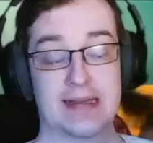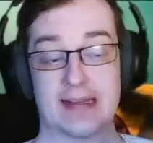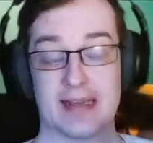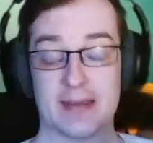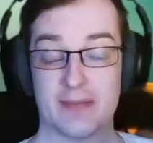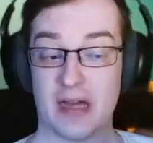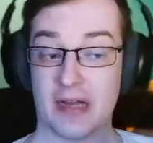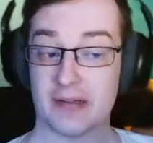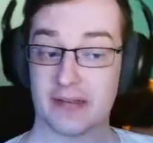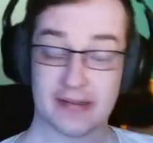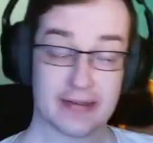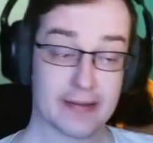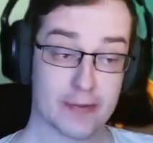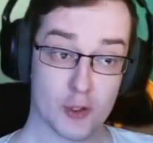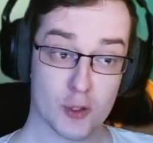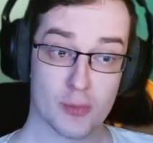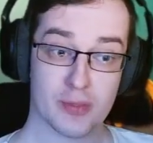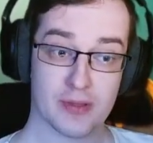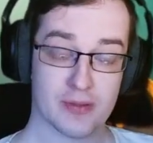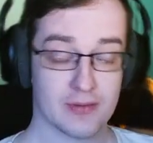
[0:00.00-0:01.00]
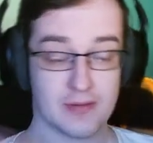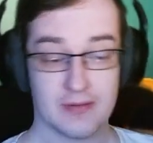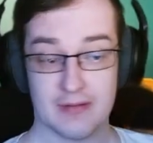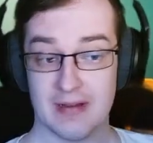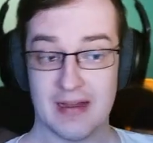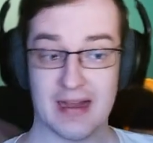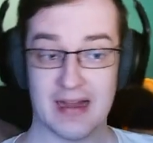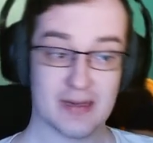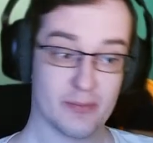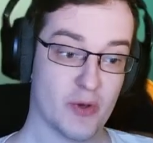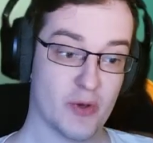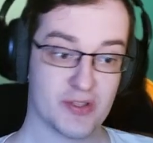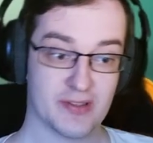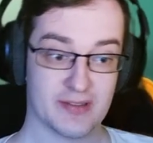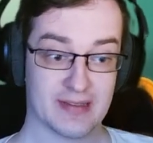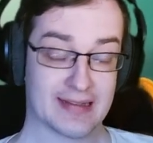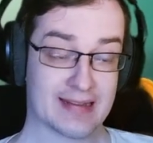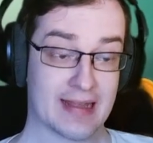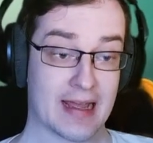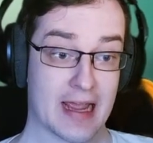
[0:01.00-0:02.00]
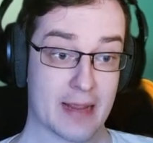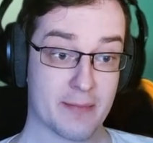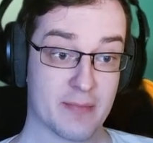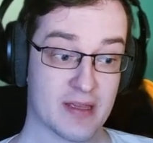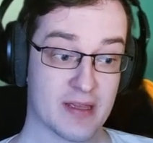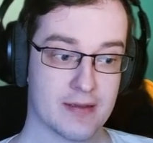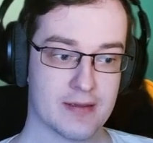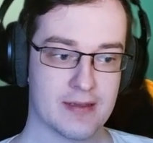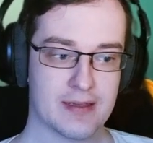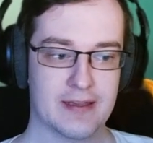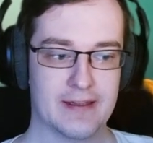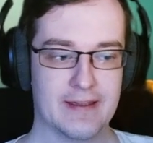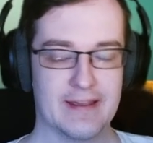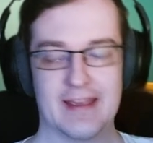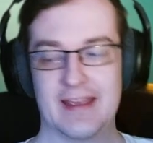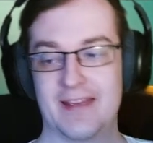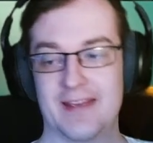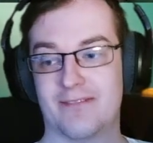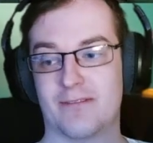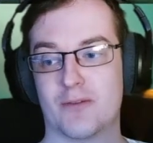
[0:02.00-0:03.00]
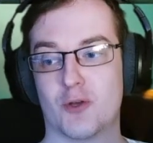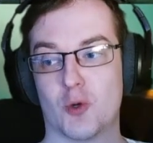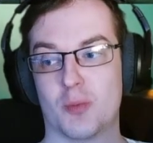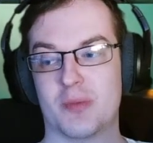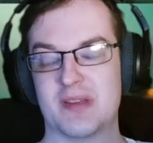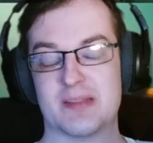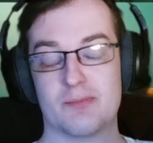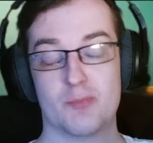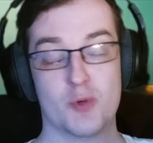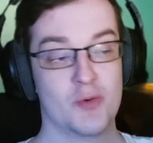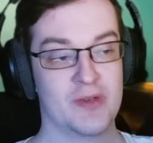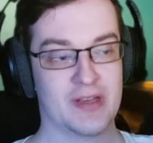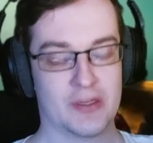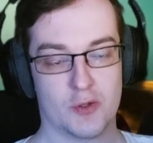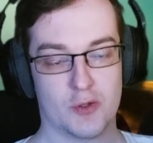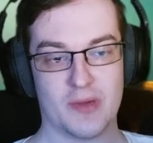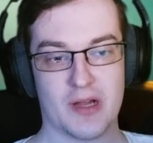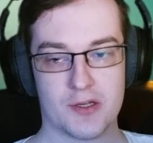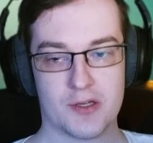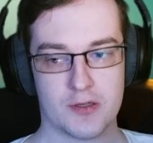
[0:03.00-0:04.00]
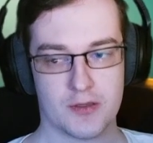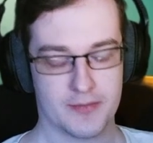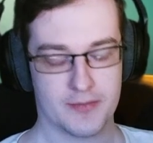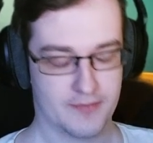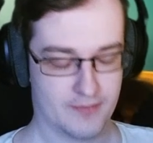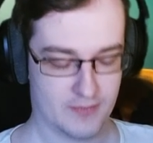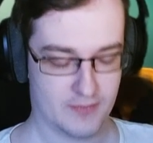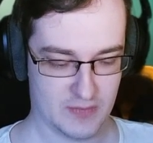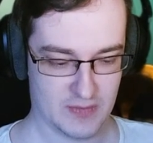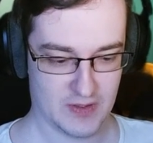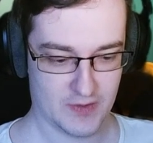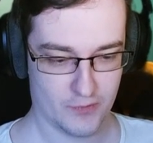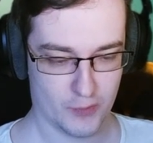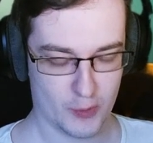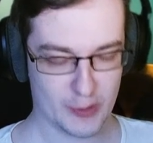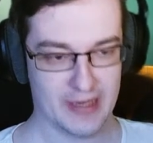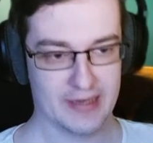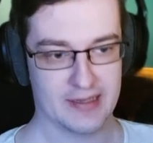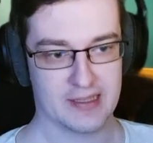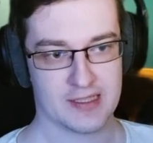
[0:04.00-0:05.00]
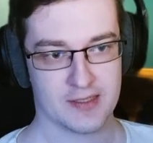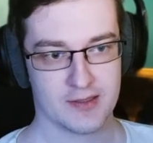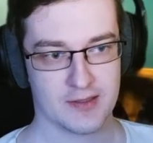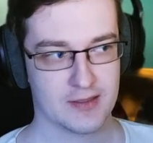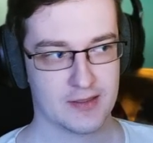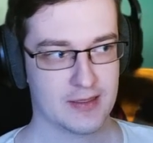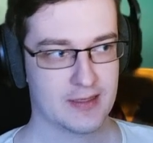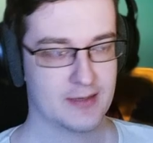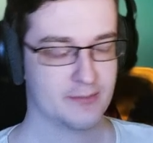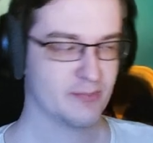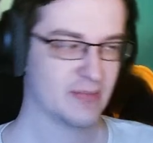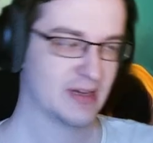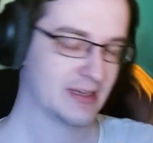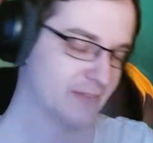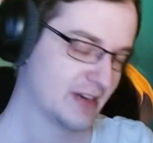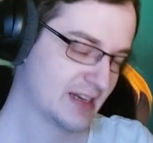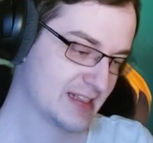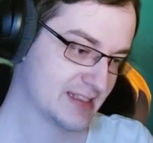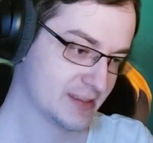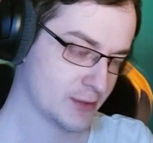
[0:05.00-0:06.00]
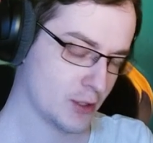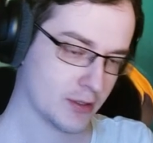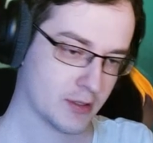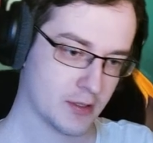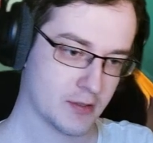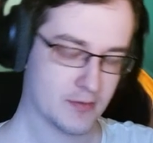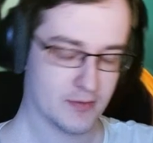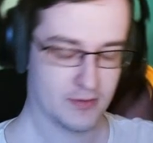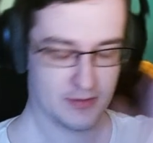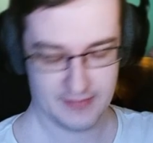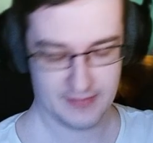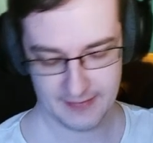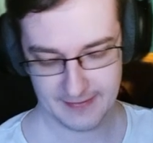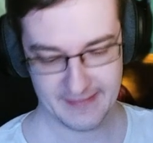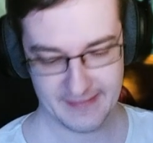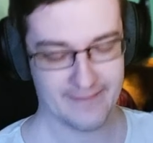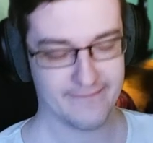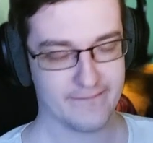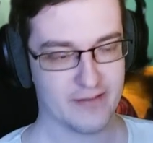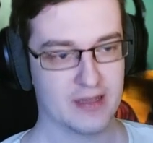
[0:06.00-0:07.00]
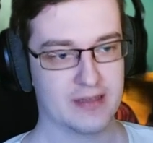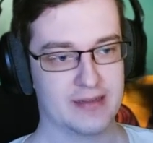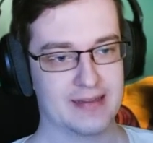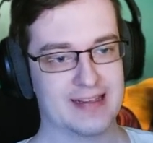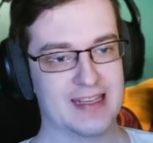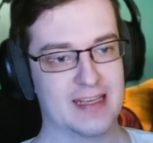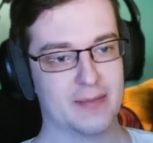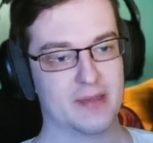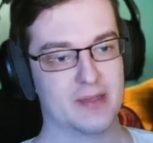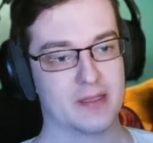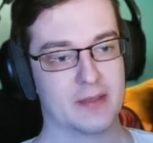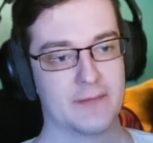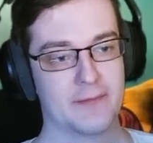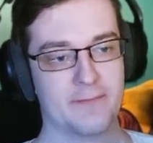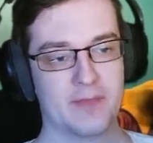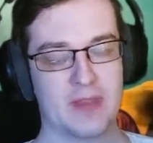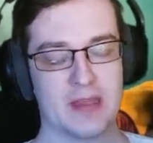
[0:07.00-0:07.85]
Keep under the group at most of the time. If group is moving too much, forget it. But when it's not, definitely keep it.